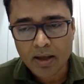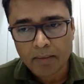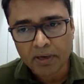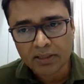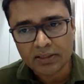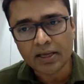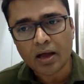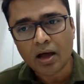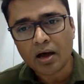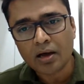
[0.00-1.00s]
but there
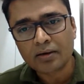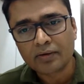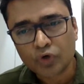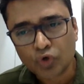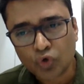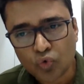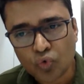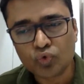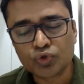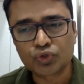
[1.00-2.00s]
are
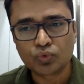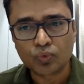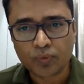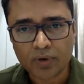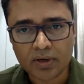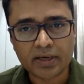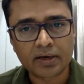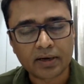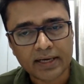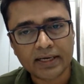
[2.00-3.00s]
tools to work
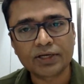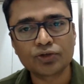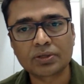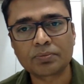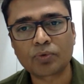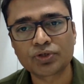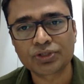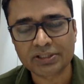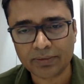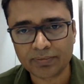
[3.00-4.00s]
right at your
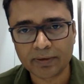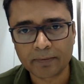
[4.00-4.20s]
subconscious level.